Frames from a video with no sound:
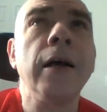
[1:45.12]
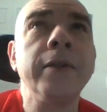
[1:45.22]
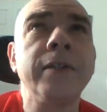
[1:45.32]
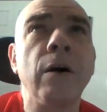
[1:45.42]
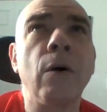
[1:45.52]

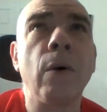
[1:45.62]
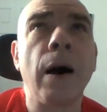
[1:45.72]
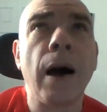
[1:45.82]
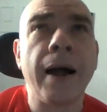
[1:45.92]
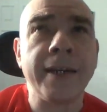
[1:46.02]

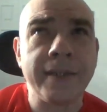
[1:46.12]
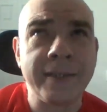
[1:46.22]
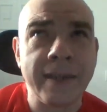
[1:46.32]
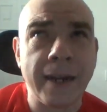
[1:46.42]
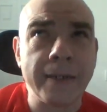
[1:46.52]
So I
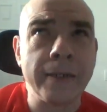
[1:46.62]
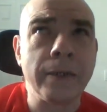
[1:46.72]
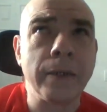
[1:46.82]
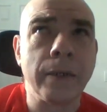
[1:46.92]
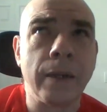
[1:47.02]

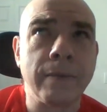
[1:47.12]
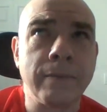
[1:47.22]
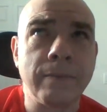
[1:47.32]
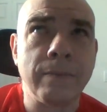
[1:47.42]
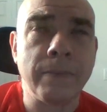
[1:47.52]
decided,
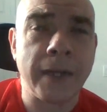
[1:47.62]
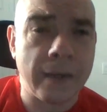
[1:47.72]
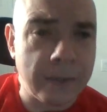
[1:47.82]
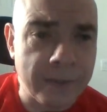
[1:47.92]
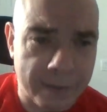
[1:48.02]

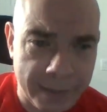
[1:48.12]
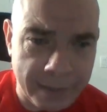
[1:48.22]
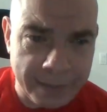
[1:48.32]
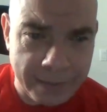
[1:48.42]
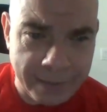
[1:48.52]
because
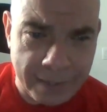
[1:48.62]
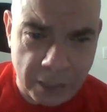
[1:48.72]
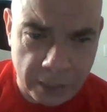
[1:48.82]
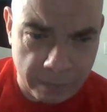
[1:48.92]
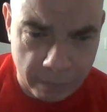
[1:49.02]
Kiss has
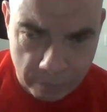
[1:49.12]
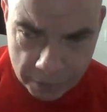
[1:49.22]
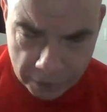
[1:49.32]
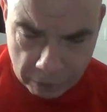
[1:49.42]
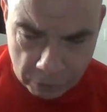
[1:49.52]
such a
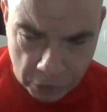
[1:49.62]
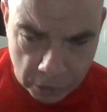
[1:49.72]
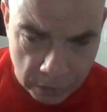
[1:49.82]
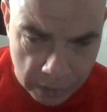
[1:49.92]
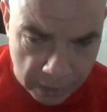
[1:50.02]
huge
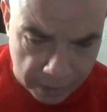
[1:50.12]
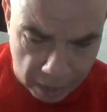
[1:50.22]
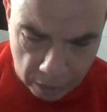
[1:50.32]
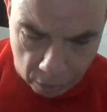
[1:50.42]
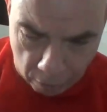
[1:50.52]

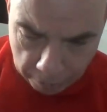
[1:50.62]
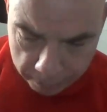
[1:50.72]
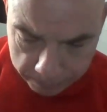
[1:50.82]
catalog,